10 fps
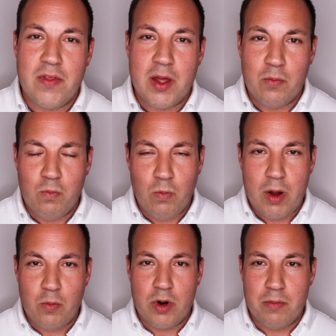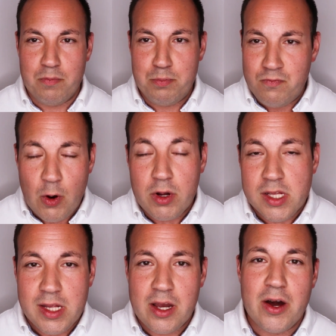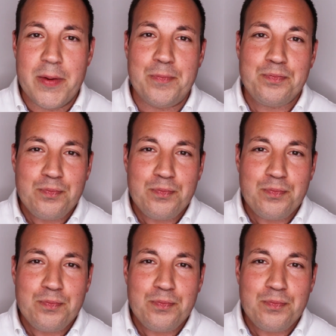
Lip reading: than what we're focusing on.